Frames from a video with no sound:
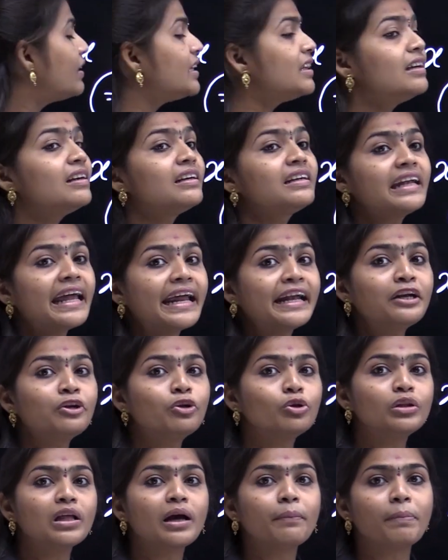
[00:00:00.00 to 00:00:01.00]
with 10
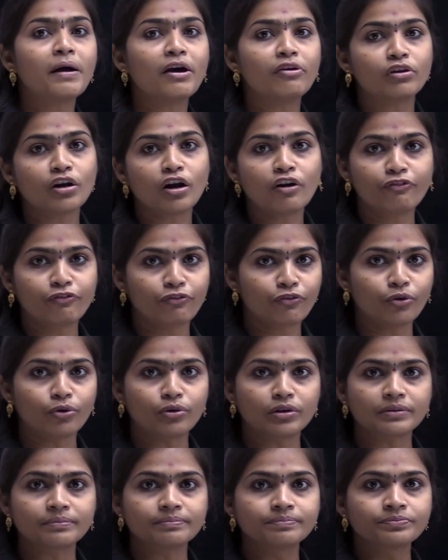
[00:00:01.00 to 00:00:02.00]
to the power of
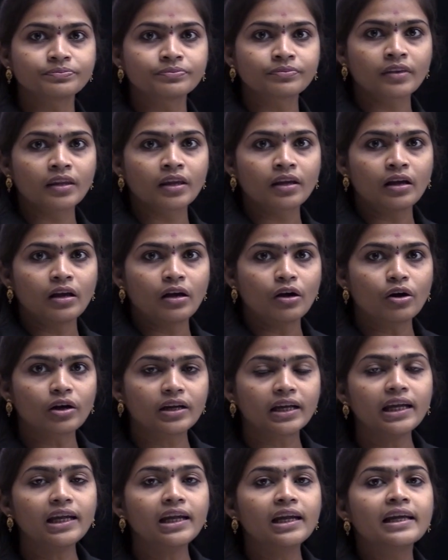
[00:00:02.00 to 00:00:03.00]
4.
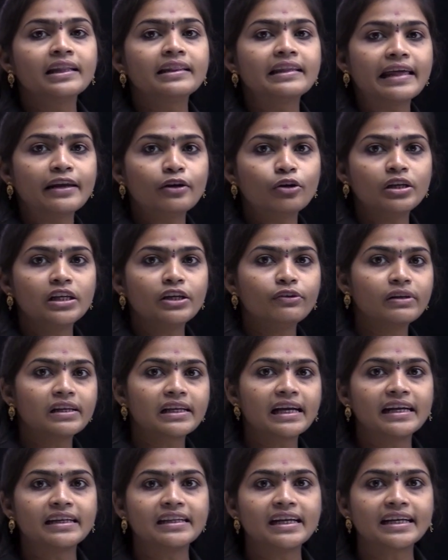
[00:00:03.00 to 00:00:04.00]
Okay, then only you will
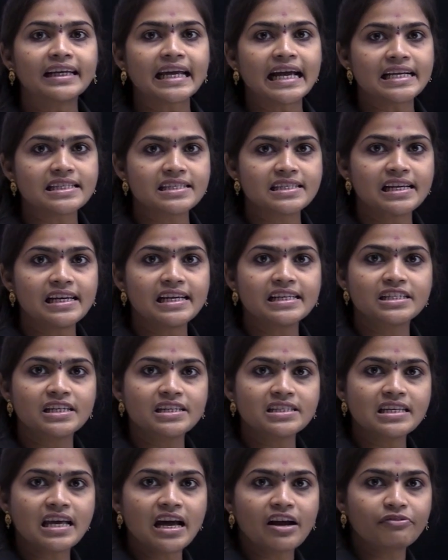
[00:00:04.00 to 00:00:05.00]
get that
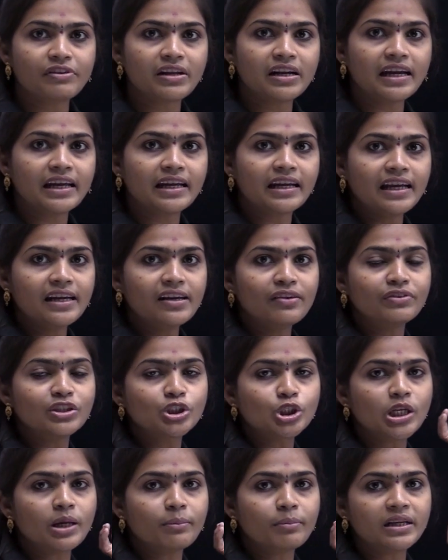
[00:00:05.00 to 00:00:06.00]
cancellations after again
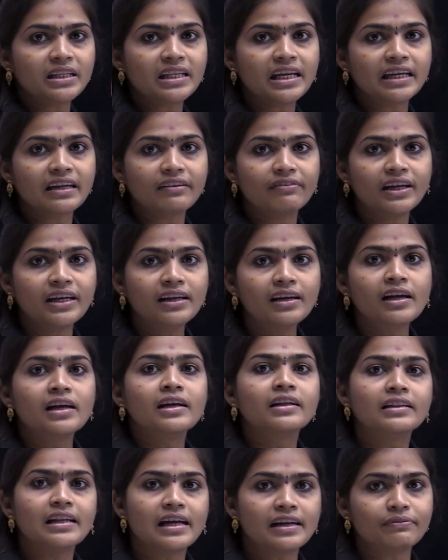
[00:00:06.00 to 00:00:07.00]
which number they are given,
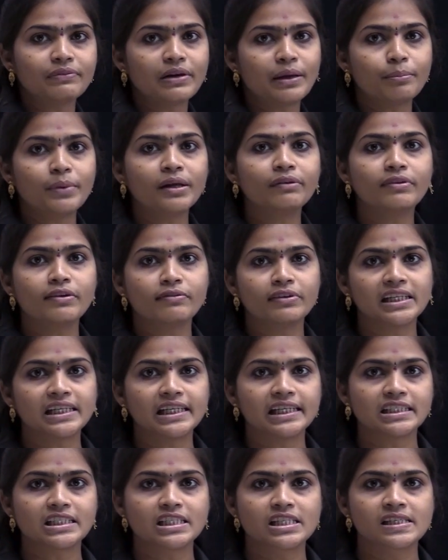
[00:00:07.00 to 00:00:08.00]
that number we will
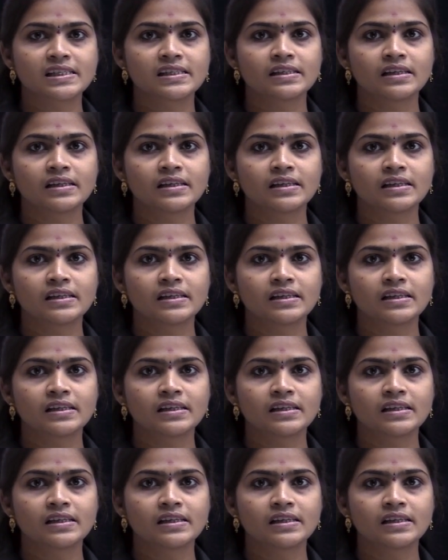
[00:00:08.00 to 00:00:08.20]
get.